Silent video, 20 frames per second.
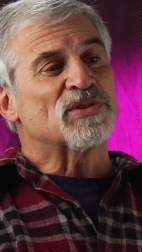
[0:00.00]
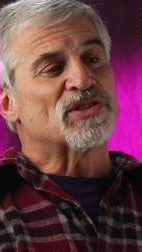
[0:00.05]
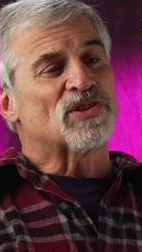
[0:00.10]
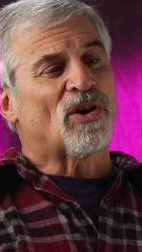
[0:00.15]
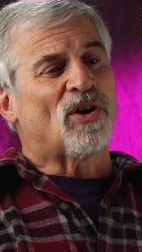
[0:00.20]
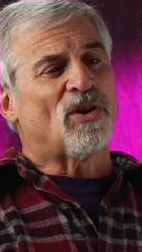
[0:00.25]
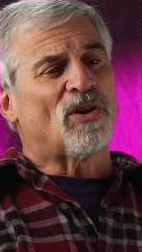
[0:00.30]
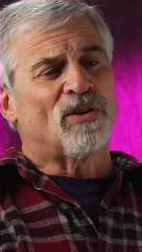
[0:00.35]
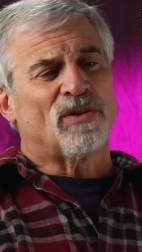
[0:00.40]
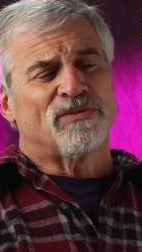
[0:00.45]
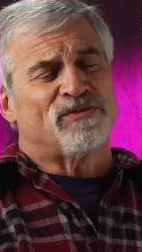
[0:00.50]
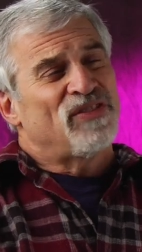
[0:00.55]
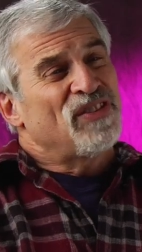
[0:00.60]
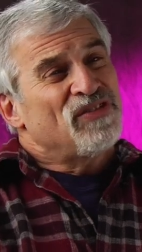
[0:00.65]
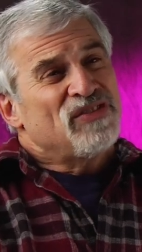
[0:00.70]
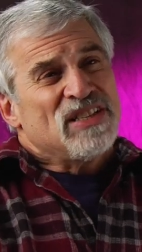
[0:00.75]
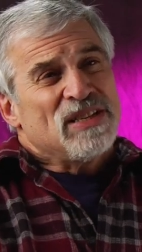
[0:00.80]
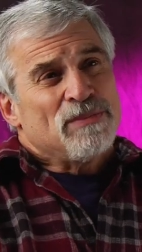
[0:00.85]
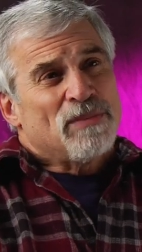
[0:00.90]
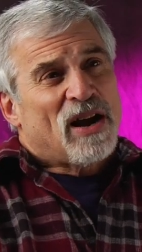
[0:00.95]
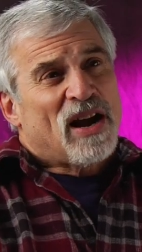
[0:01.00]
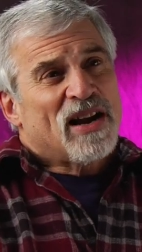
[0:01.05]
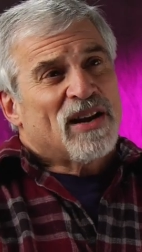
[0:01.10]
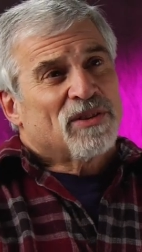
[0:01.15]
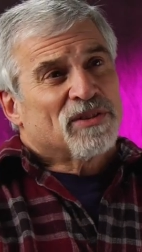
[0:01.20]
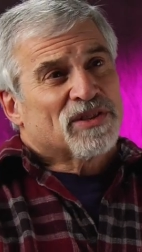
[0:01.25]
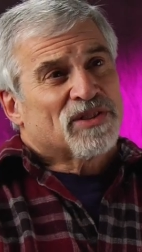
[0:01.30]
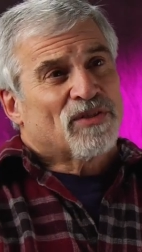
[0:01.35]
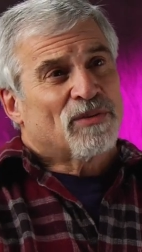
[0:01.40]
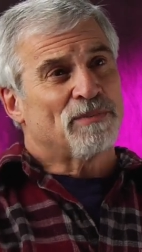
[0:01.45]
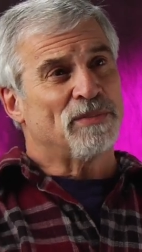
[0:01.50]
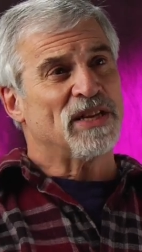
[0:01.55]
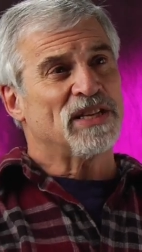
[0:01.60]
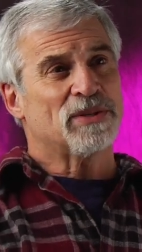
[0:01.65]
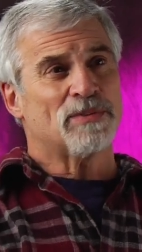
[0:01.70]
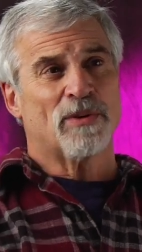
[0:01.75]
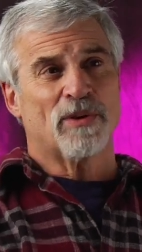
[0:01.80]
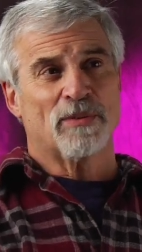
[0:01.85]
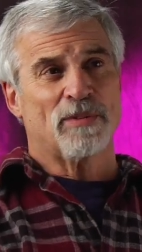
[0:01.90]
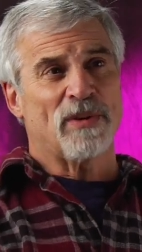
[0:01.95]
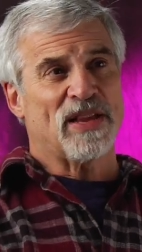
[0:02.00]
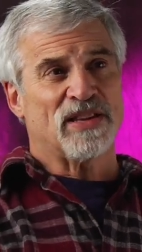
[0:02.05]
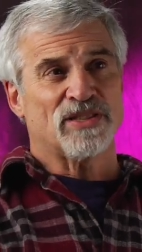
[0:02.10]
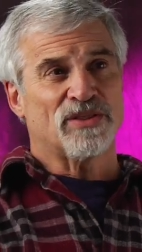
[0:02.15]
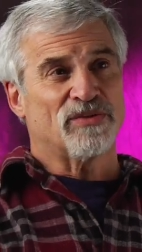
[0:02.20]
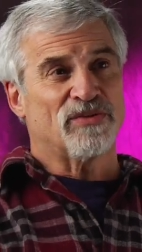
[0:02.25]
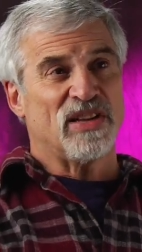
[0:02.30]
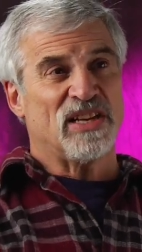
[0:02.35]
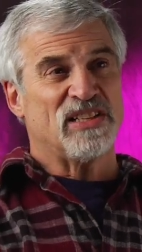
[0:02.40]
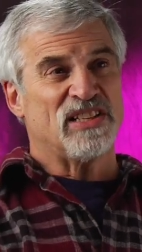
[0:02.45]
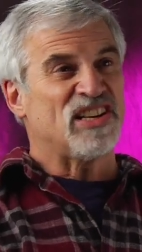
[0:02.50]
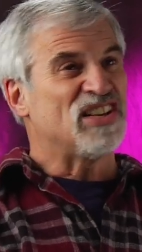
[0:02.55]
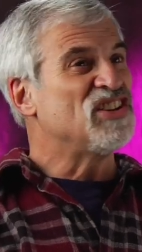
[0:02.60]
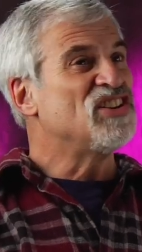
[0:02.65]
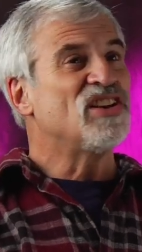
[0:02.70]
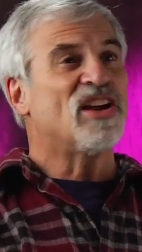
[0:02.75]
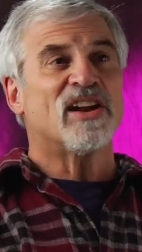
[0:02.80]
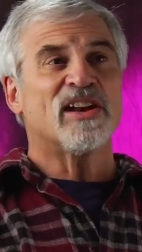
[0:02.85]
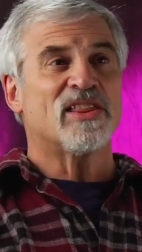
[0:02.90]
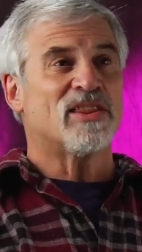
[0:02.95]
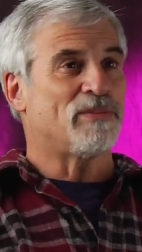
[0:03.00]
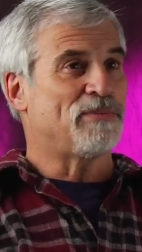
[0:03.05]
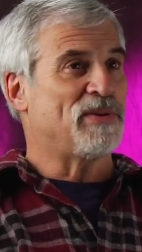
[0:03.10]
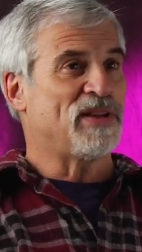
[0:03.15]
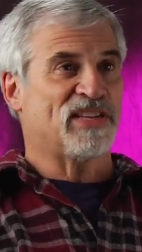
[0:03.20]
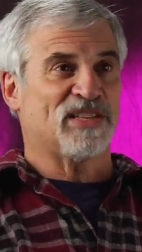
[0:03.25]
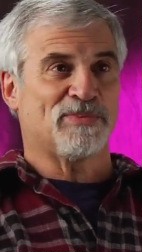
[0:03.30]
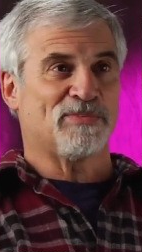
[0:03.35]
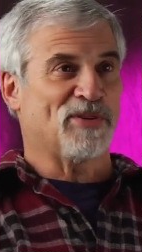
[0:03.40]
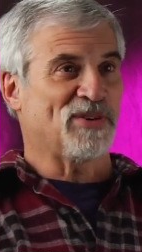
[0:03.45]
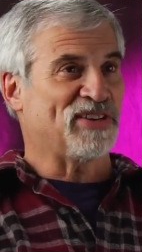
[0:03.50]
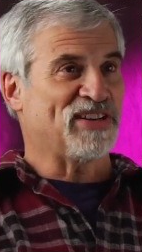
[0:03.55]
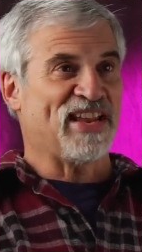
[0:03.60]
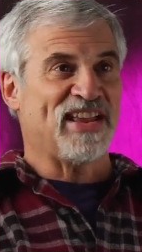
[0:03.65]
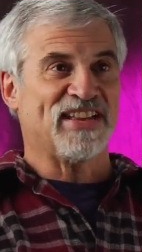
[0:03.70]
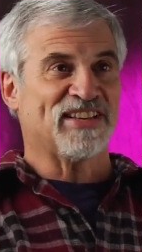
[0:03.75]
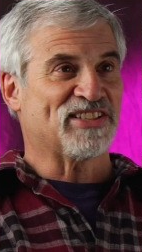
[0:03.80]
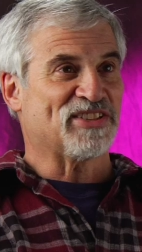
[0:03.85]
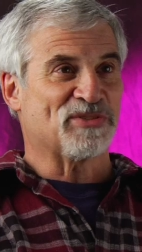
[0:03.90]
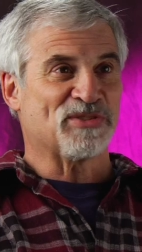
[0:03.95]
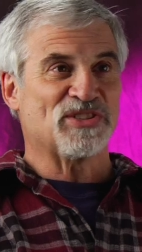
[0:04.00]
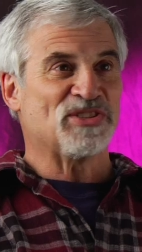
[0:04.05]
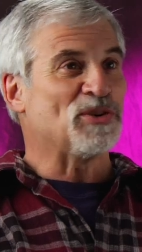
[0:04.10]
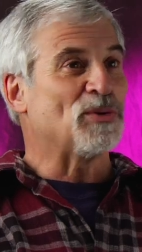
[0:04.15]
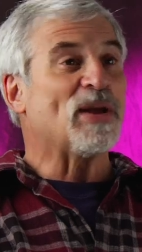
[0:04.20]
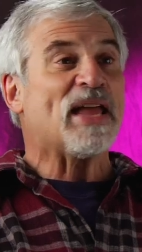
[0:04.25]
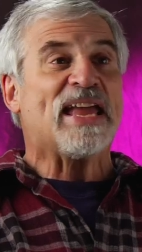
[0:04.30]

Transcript: was all fifty miles from Pittsburgh, Pennsylvania. None of the Pittsburgh dancers knew